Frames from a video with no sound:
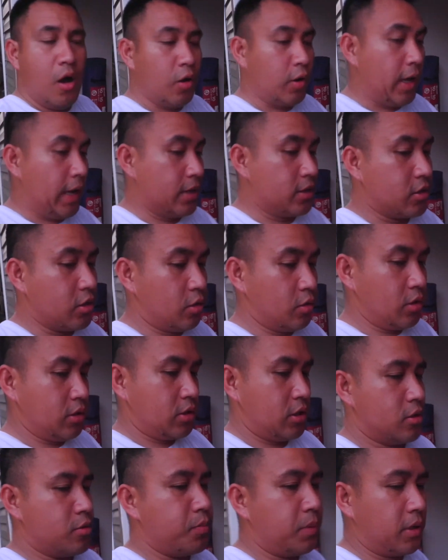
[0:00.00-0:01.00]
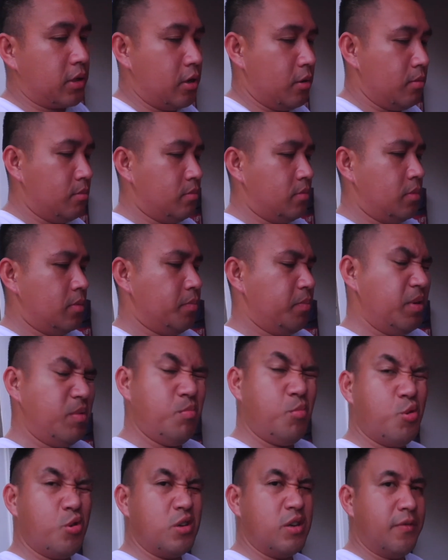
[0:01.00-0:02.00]
Okay, so this has become a bit
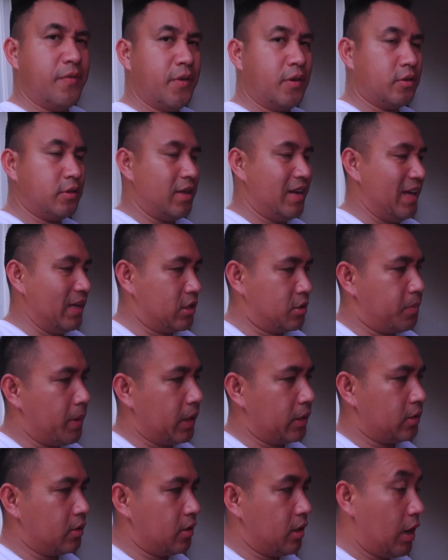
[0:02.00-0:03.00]
more difficult than I expected.